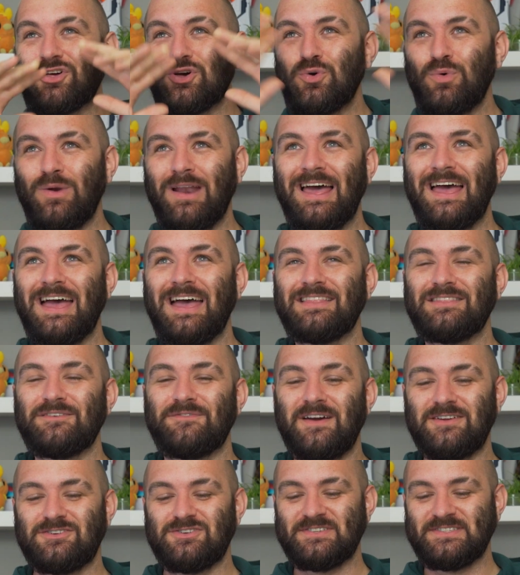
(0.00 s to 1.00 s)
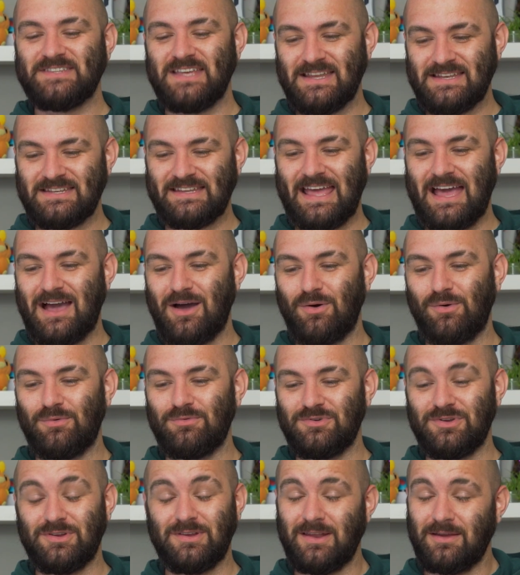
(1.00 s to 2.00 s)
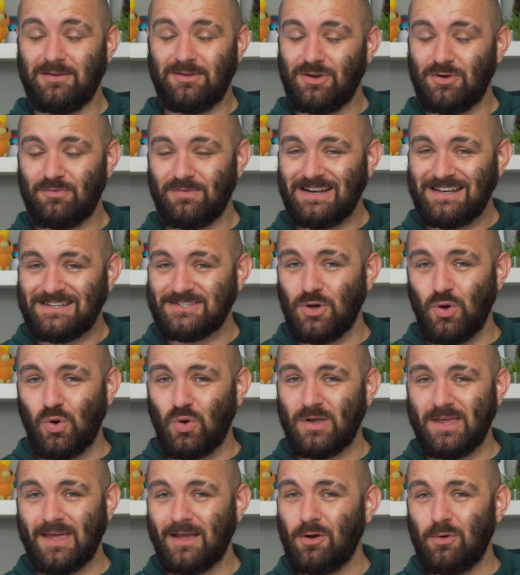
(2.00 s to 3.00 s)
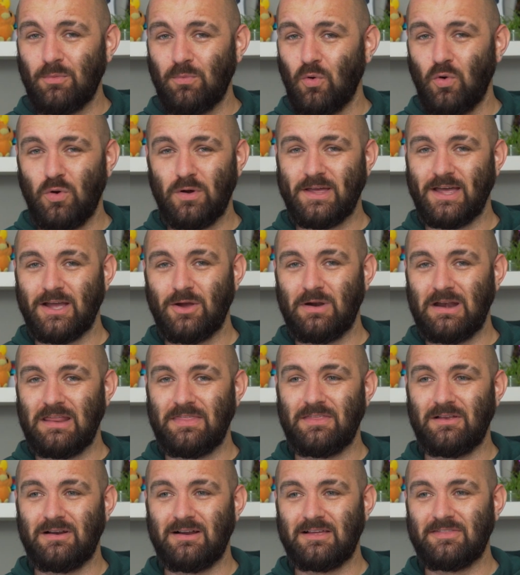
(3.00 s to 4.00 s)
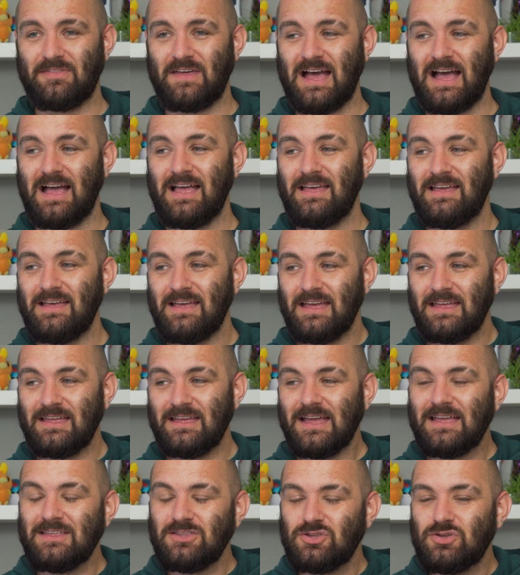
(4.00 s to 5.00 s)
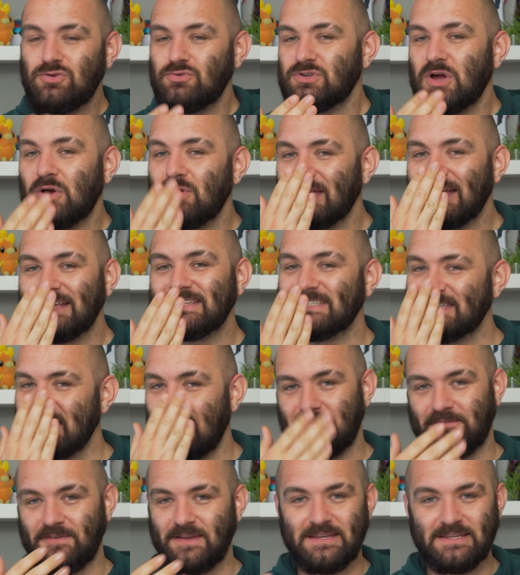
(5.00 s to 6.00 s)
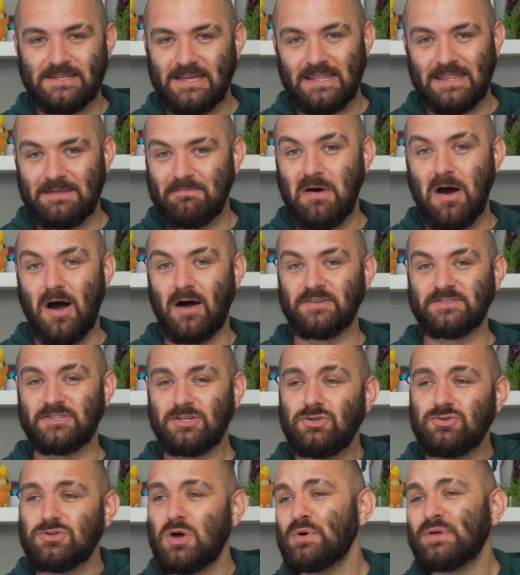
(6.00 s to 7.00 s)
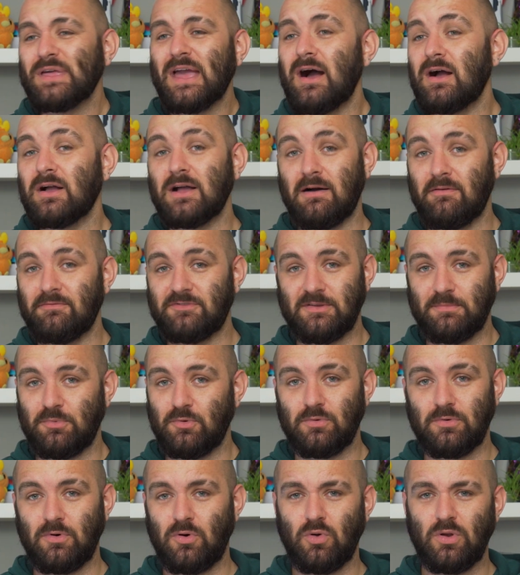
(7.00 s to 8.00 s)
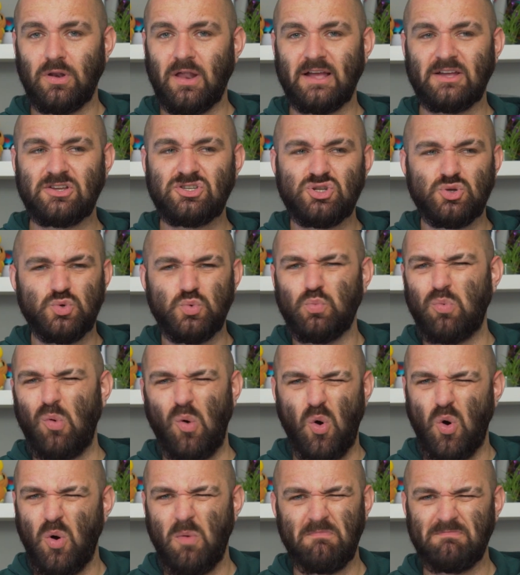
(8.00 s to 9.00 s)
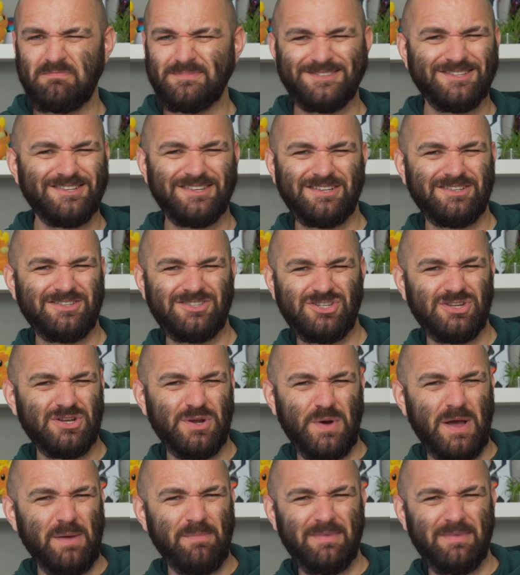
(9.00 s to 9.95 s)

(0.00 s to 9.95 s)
cool air, the fact you're sitting down, you know, you're not really talking or walking or anything like that. You don't get stuffy in the mask. You don't get uncomfortable or like too warm. Do you know what I